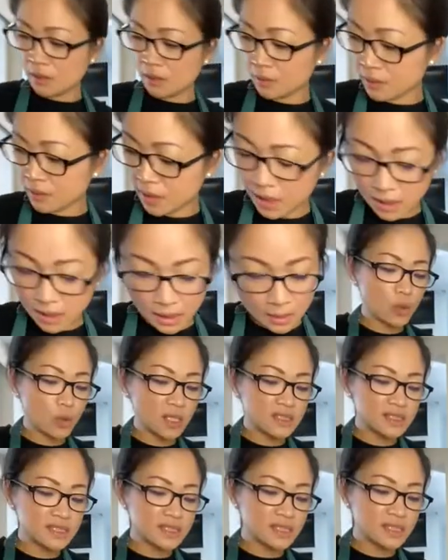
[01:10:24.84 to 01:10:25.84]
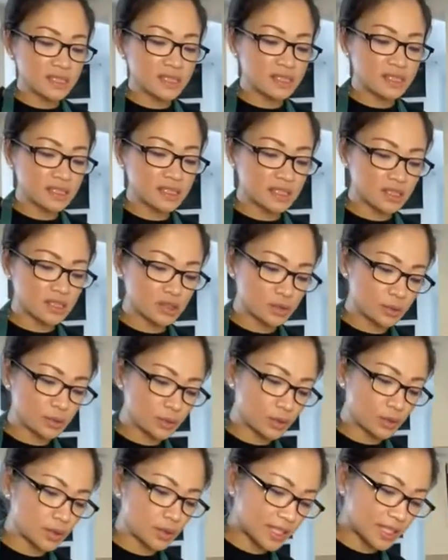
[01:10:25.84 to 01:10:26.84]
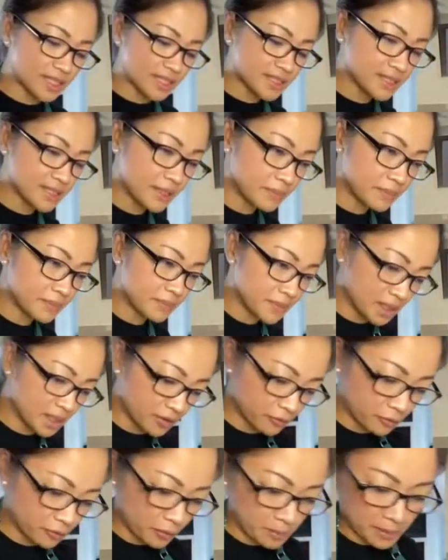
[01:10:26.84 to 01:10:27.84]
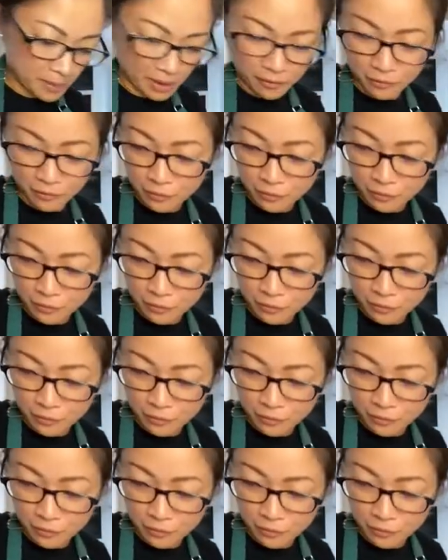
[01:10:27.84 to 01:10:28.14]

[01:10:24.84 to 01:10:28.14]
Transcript: Okay, I'm for one second just to collect something from my